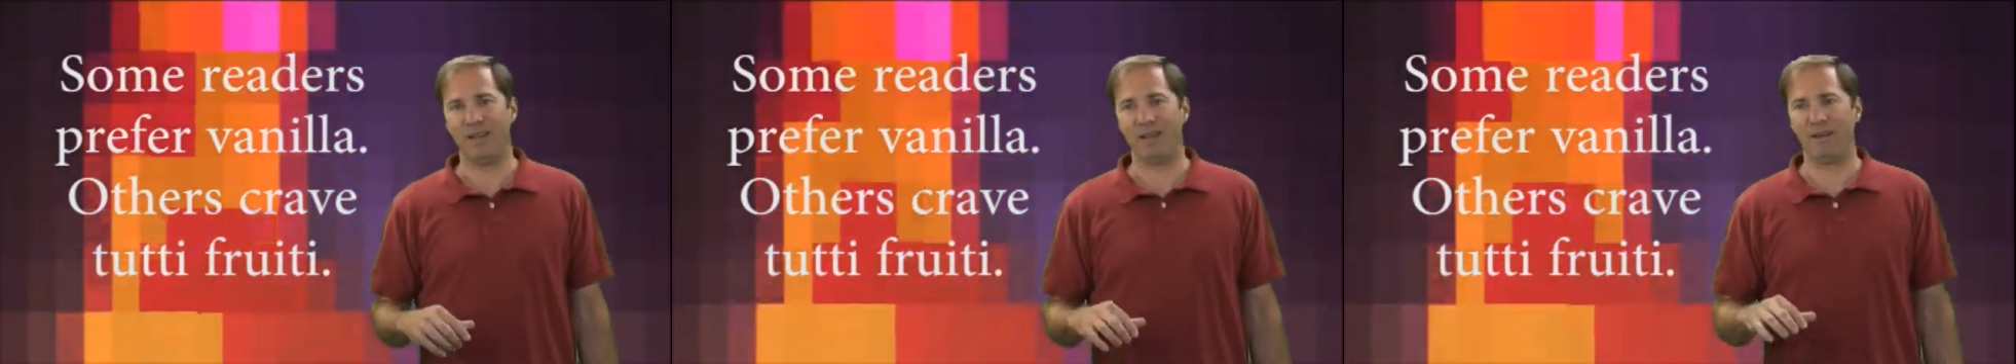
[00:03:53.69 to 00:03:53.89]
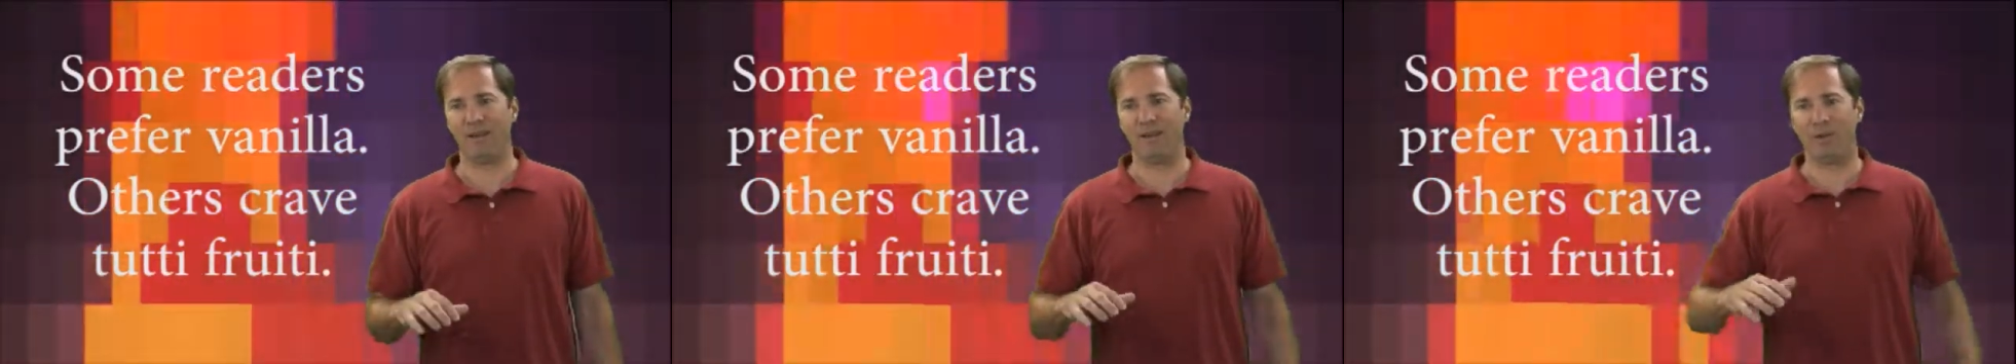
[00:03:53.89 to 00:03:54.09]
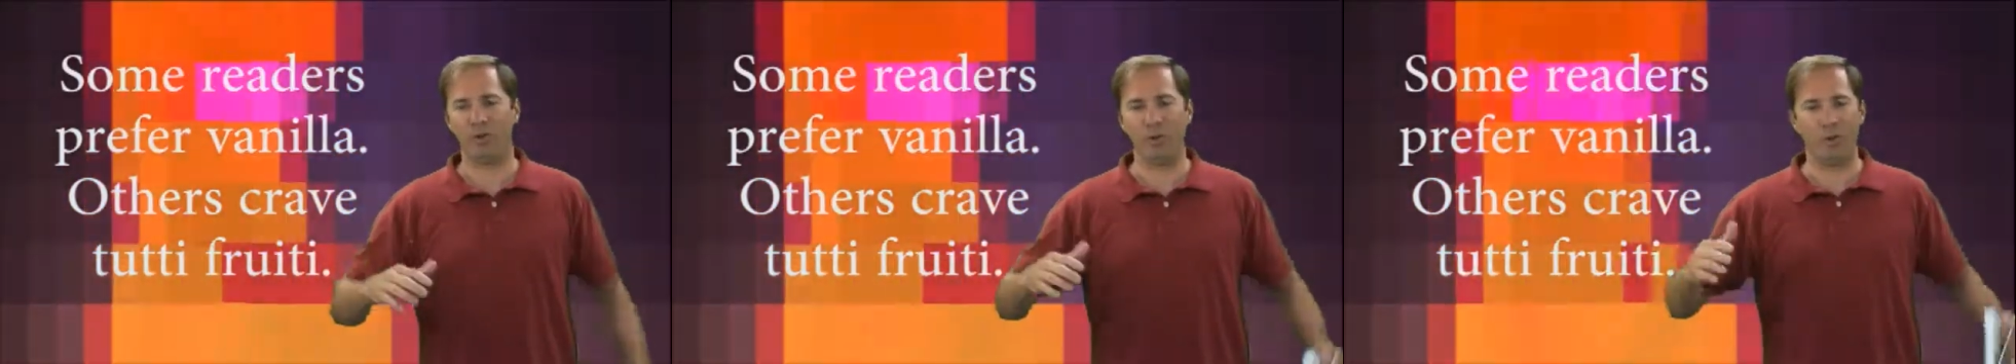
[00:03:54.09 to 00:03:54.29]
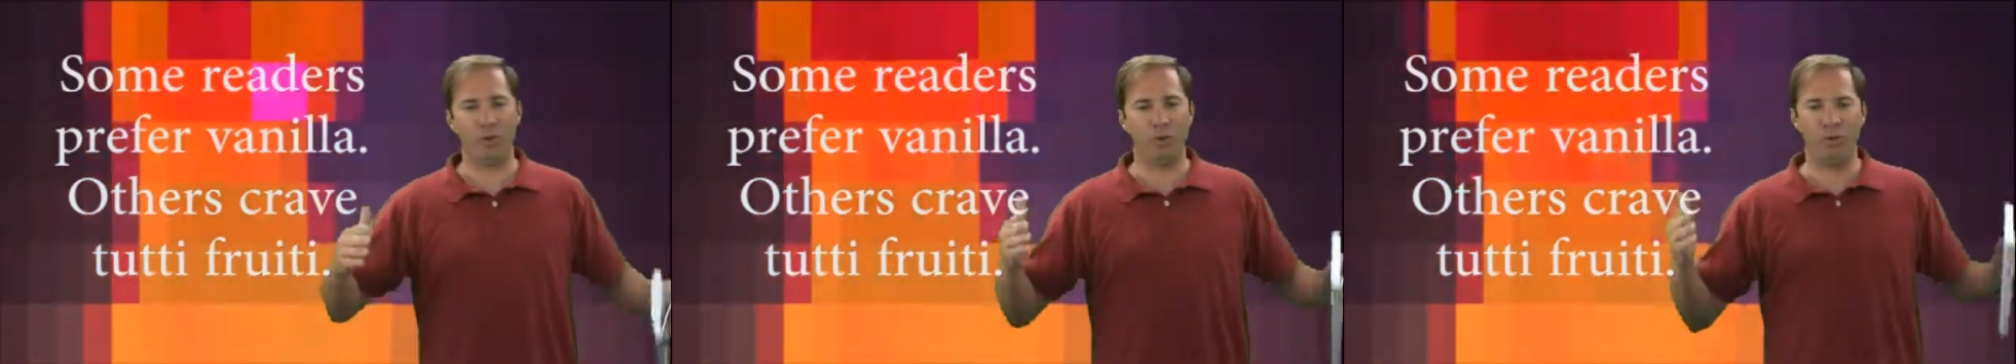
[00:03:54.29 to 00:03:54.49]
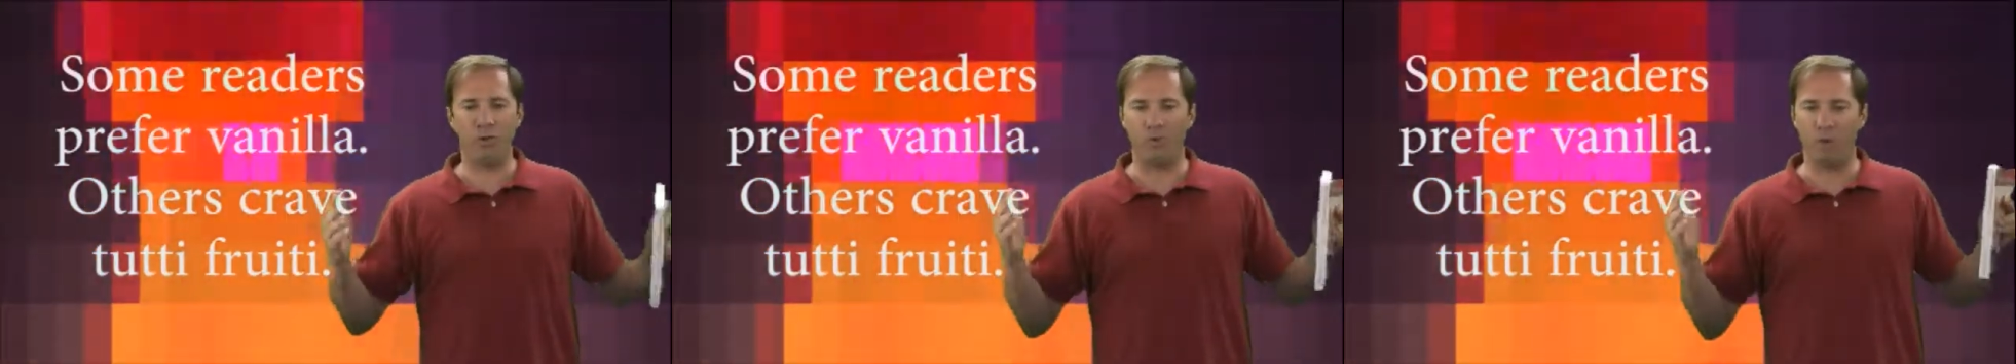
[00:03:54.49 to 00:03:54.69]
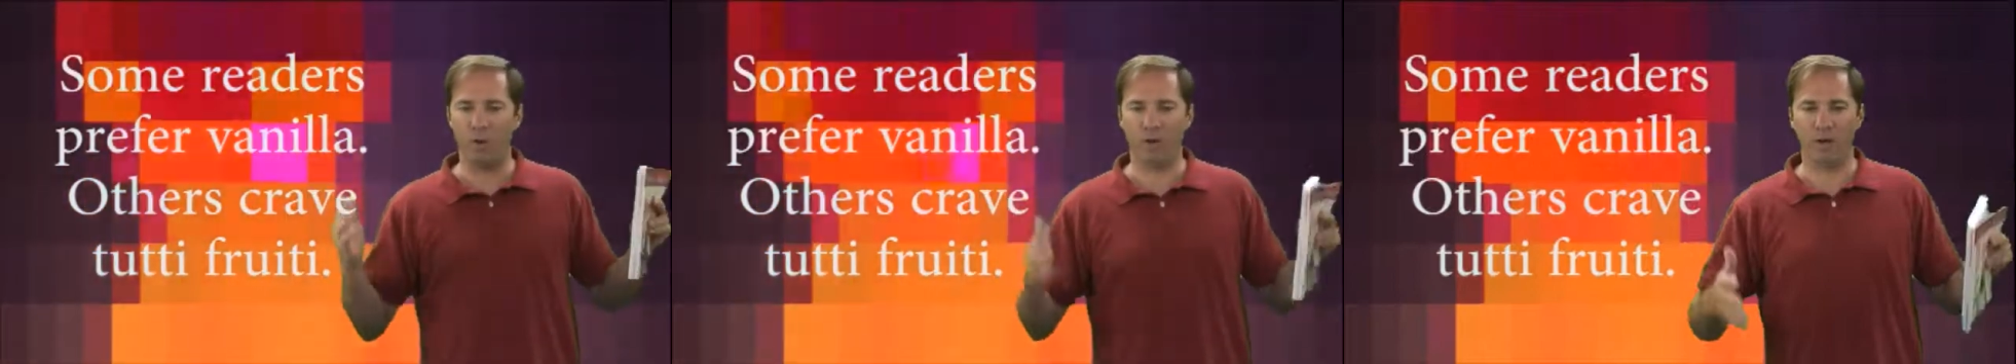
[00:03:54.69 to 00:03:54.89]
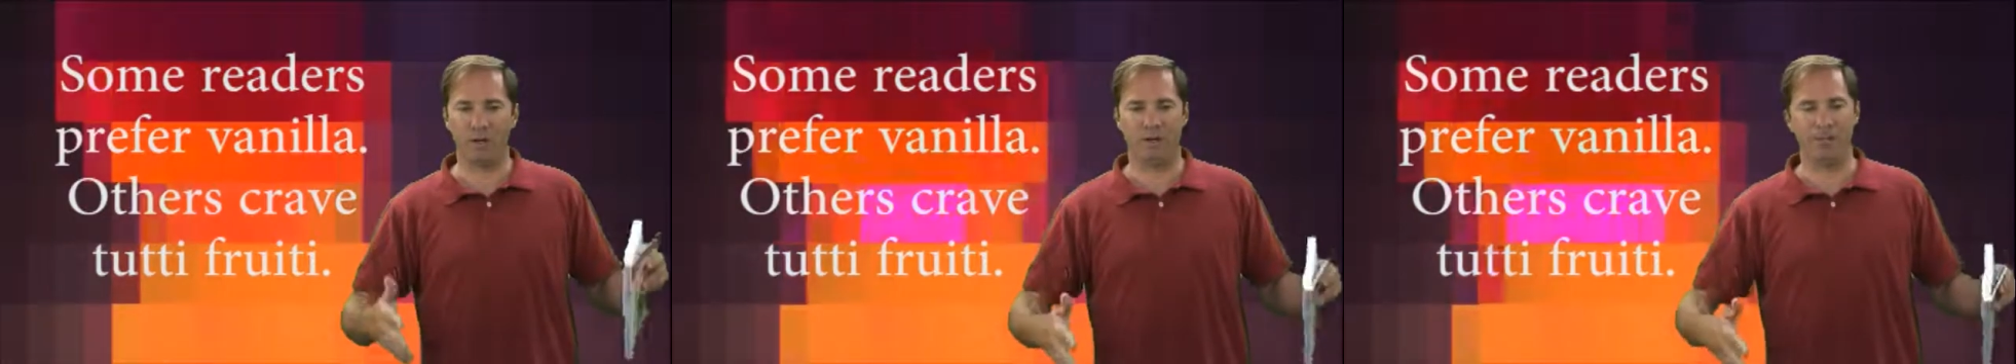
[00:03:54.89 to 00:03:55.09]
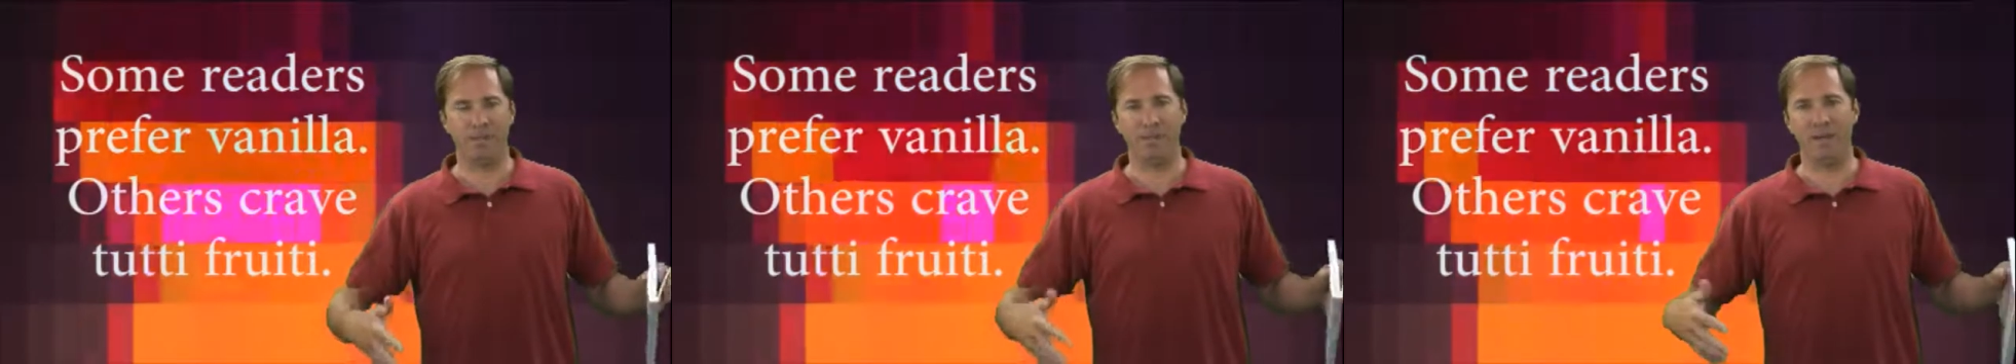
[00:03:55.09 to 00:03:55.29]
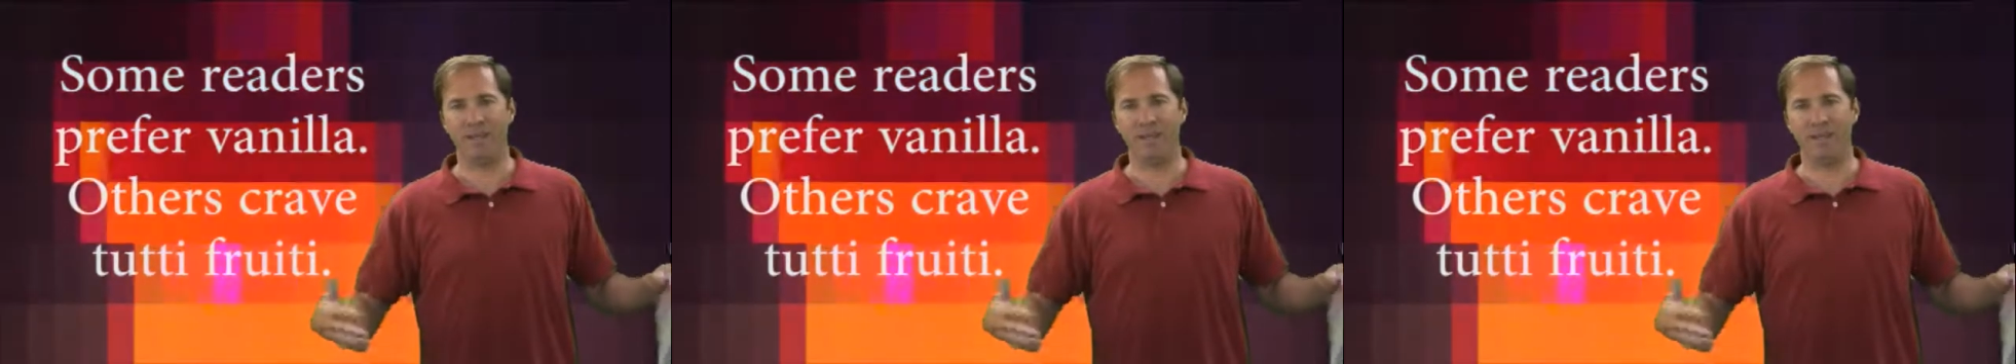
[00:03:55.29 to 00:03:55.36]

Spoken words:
and huge words and